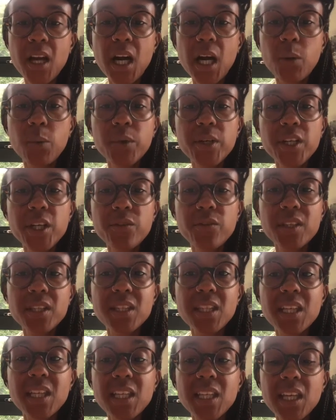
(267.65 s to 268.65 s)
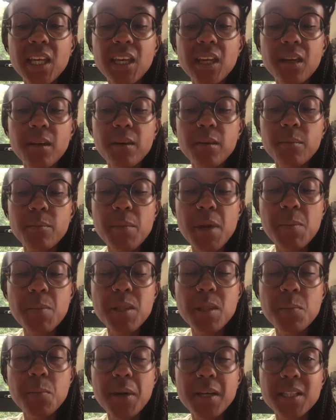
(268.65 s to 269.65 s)
I wouldn't overthink it. Maybe
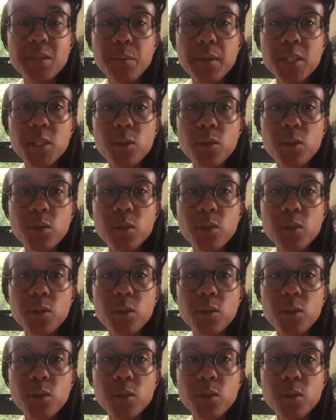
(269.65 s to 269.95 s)
the best way